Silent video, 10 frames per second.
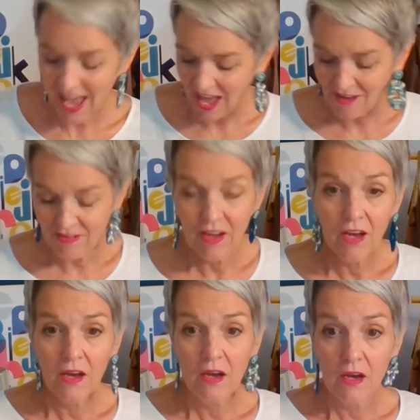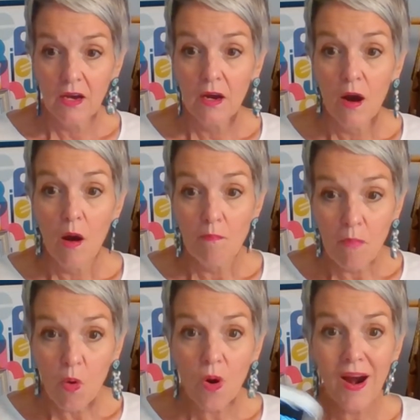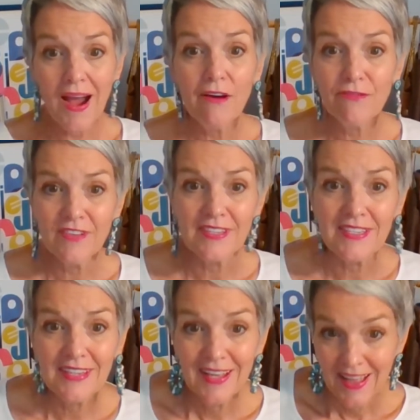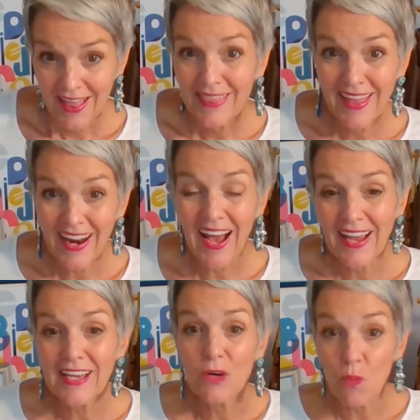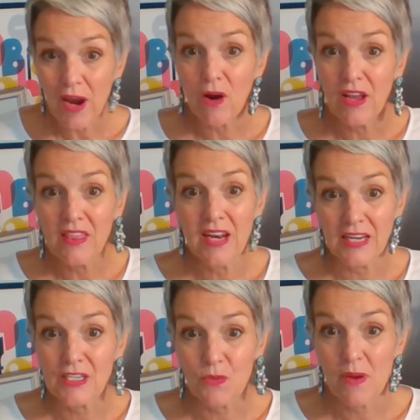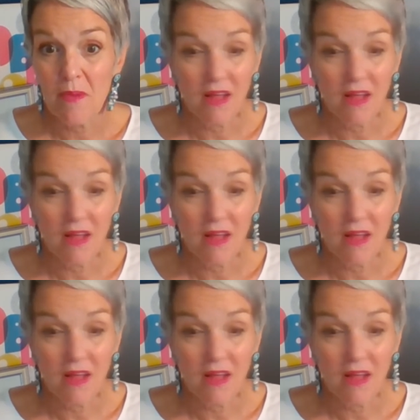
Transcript: have more outfits than I can wear in the next three